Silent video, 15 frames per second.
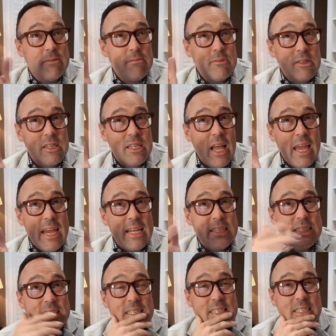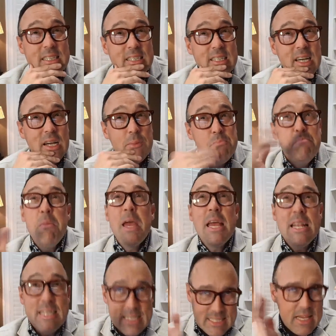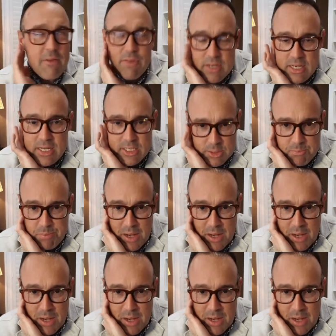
mid 70s